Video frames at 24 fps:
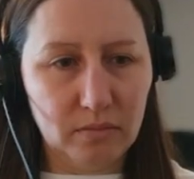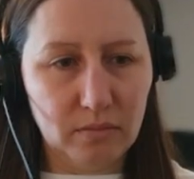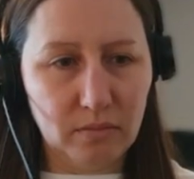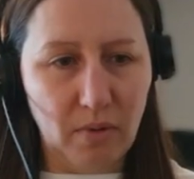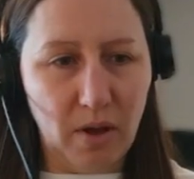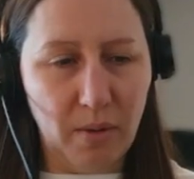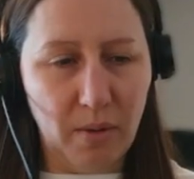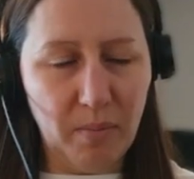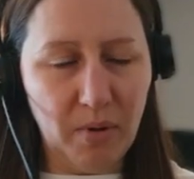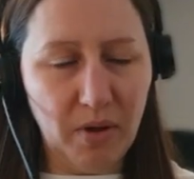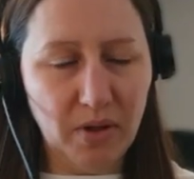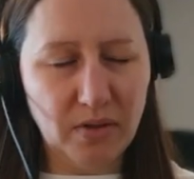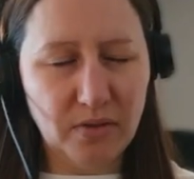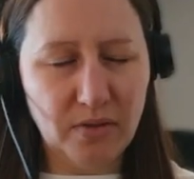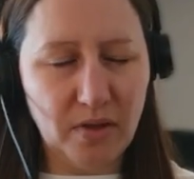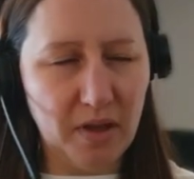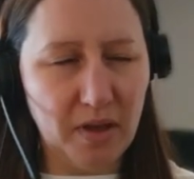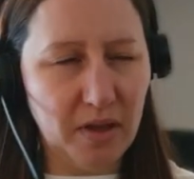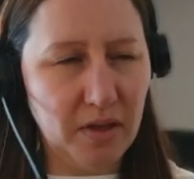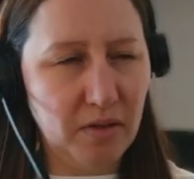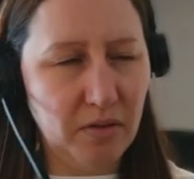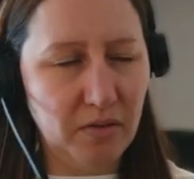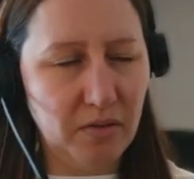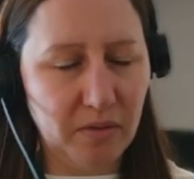might
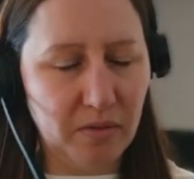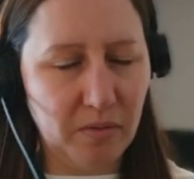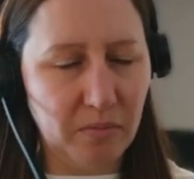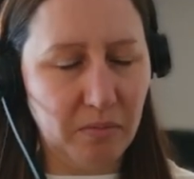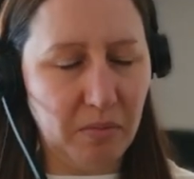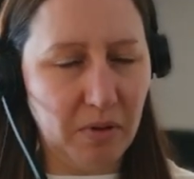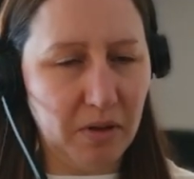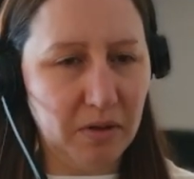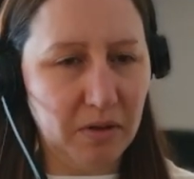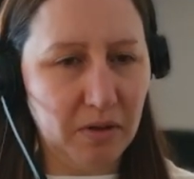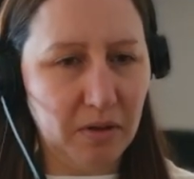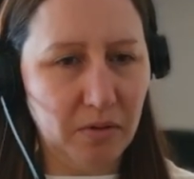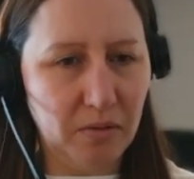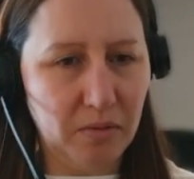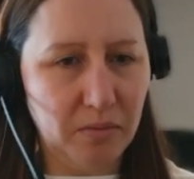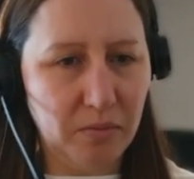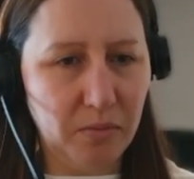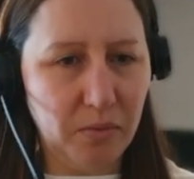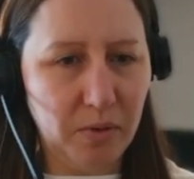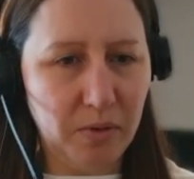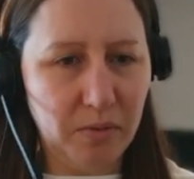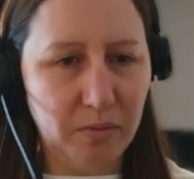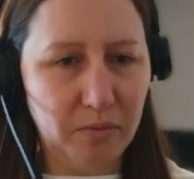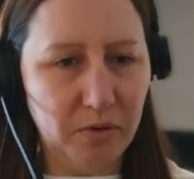change it depending on
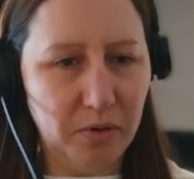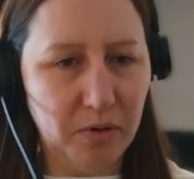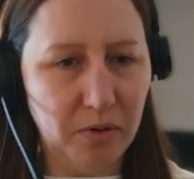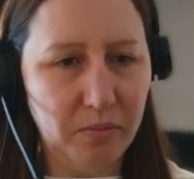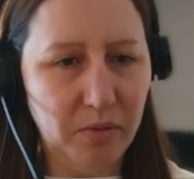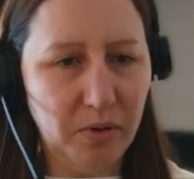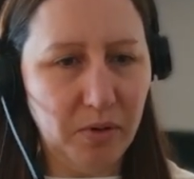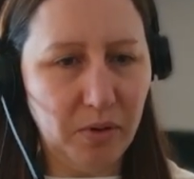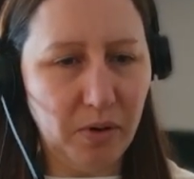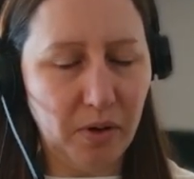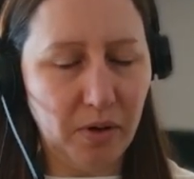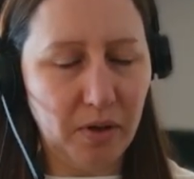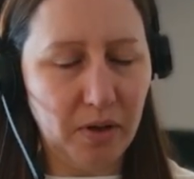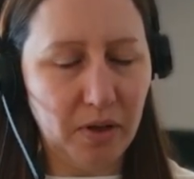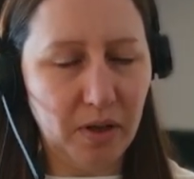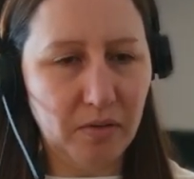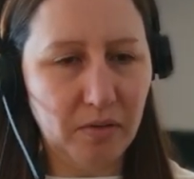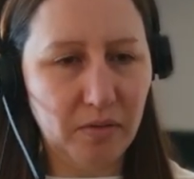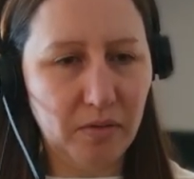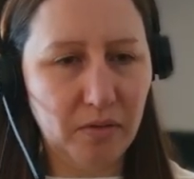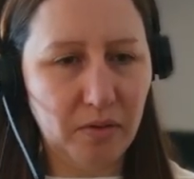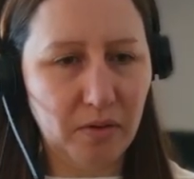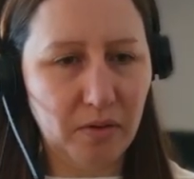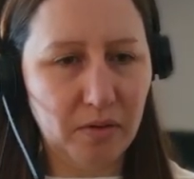what room you're going
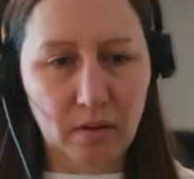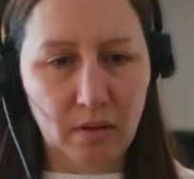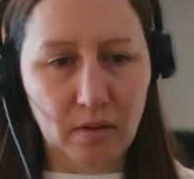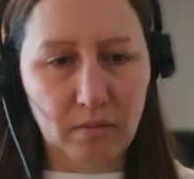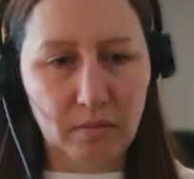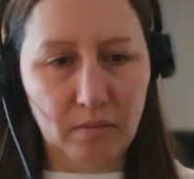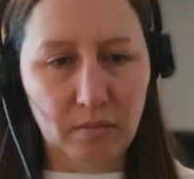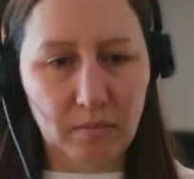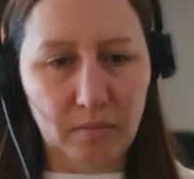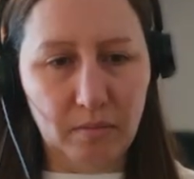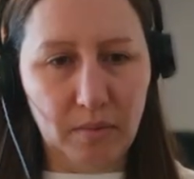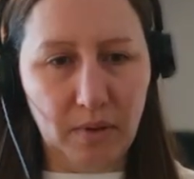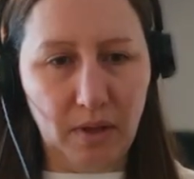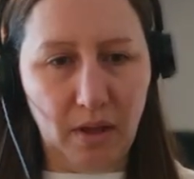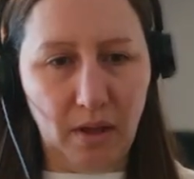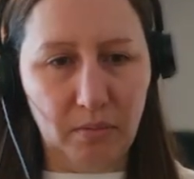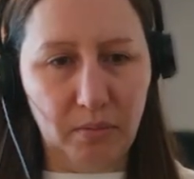into, but yeah, we'll